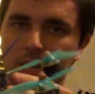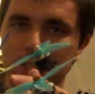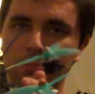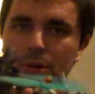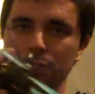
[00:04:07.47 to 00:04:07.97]
as
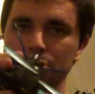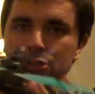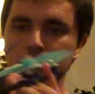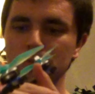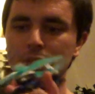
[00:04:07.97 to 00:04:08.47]

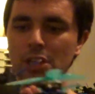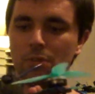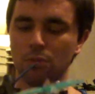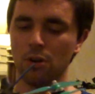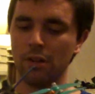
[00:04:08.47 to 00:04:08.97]
opposed to
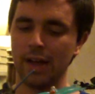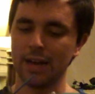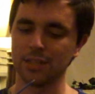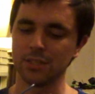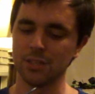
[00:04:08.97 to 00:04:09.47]
the roll
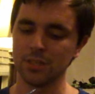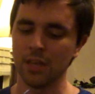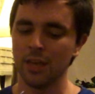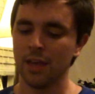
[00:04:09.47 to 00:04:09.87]
axis.